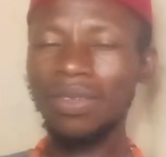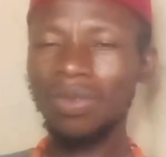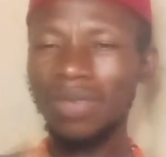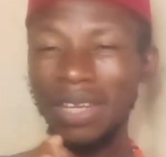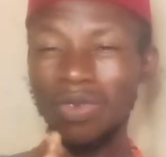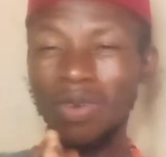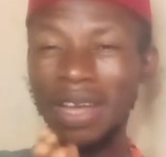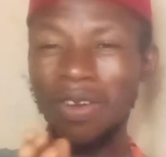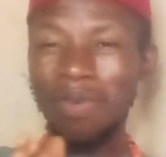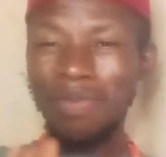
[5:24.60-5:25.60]
So that is
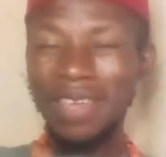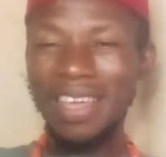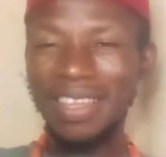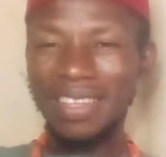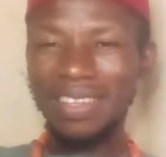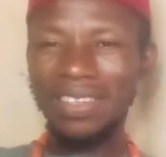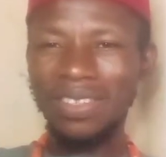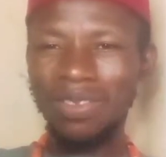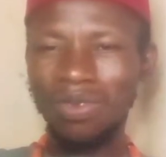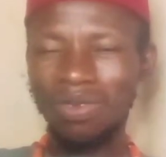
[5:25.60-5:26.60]
why I come here
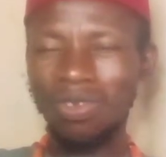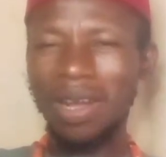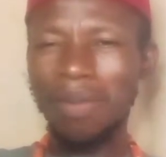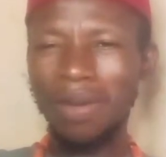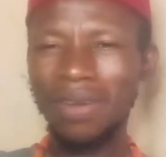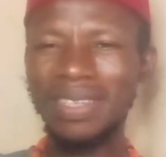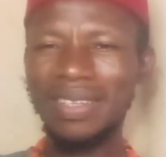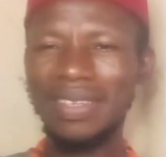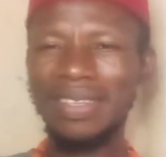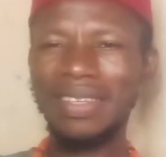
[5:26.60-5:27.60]
to talk about
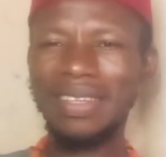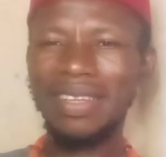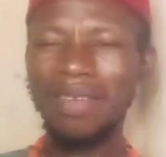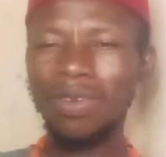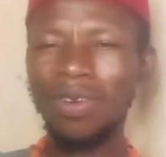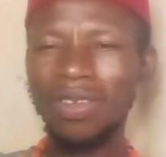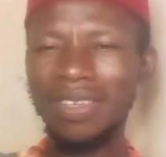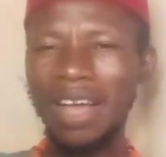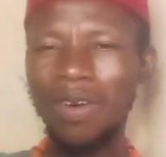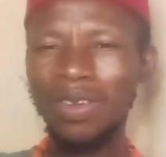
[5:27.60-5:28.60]
it.
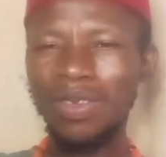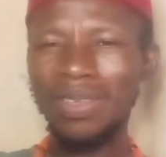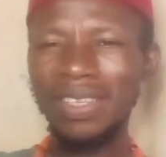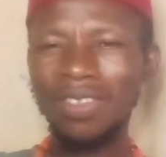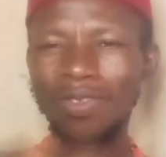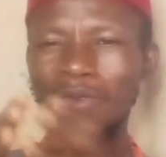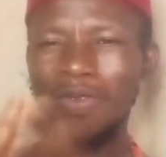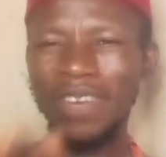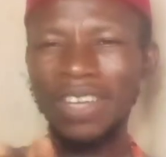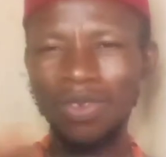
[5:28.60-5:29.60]
Because our duty is to
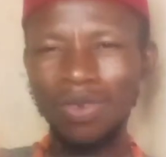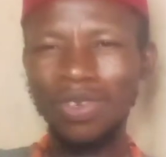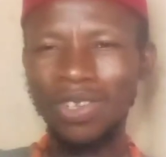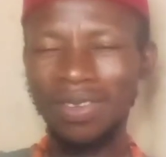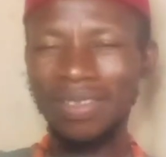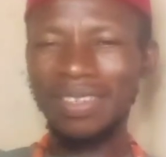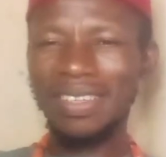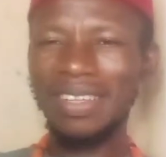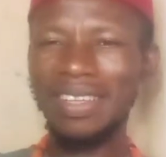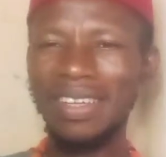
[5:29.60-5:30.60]
provide solution,
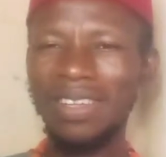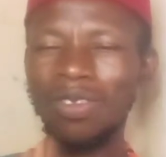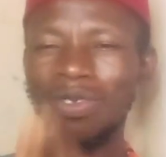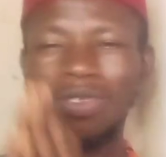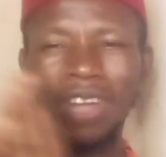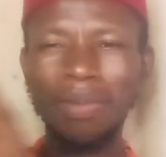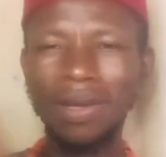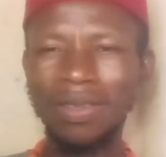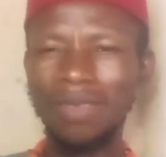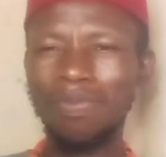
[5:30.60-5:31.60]
not to talk
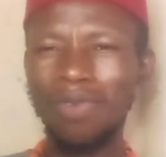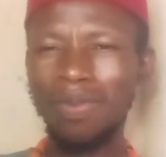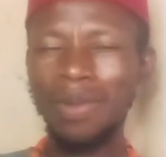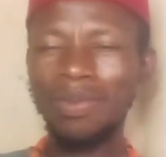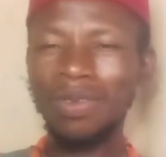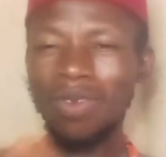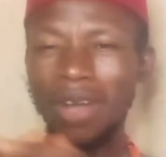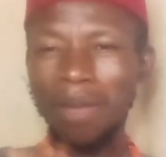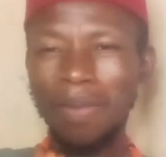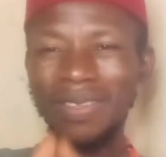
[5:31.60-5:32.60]
about problems. They
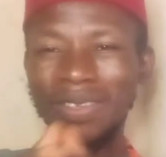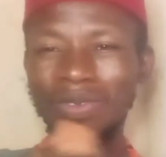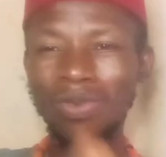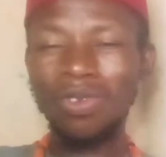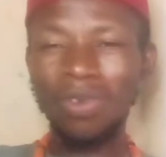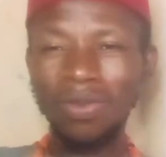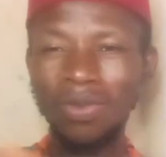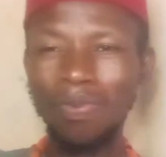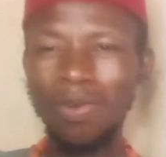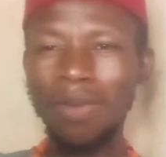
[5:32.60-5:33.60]
talk about the solution
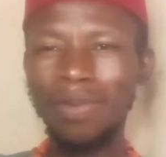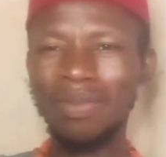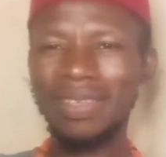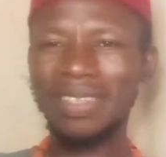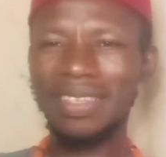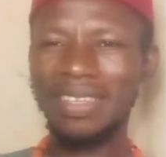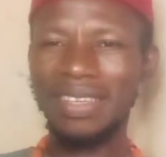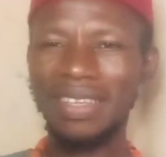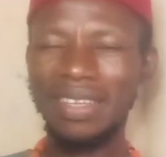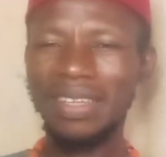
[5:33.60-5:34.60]
to the problems.
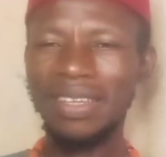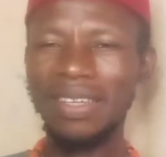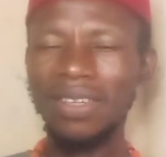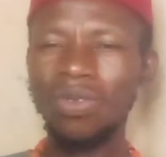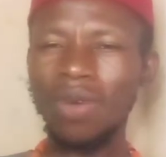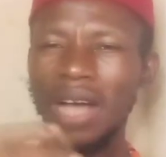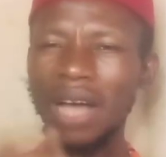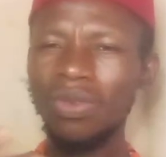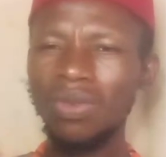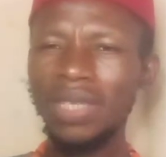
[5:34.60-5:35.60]
So
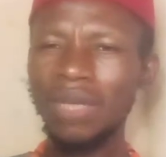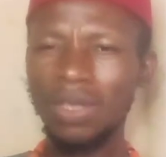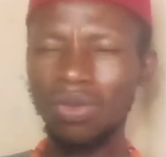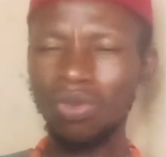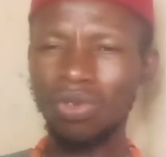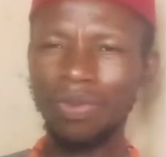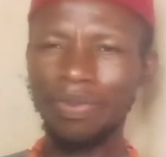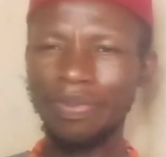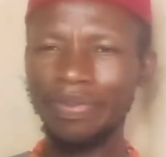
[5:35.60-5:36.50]
how do you deal with Ocho?